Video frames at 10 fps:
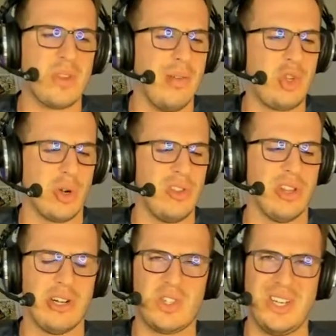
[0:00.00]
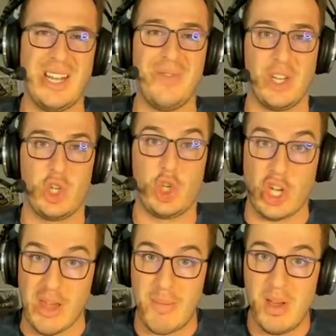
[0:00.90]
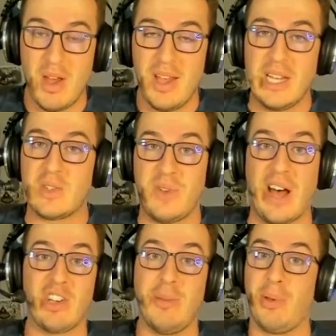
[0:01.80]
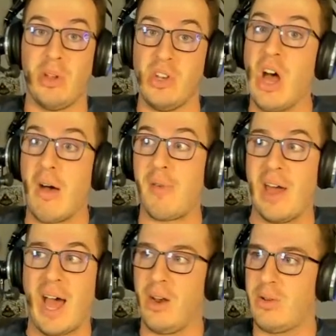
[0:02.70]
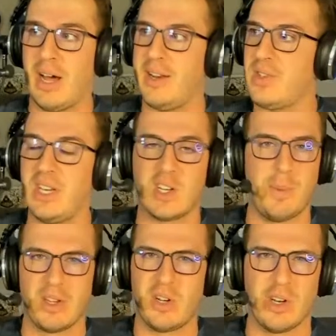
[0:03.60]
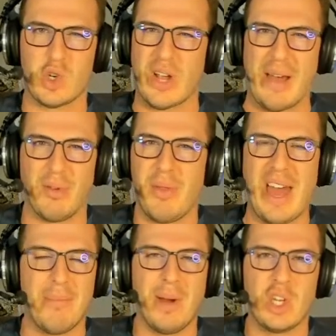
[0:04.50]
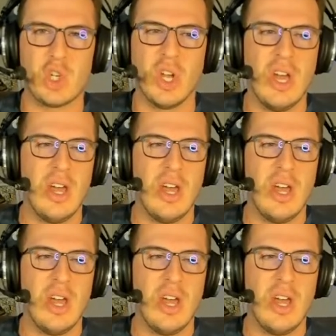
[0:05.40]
of Jordan Larson in the gym is valuable enough. I don't honestly expect her to travel that much.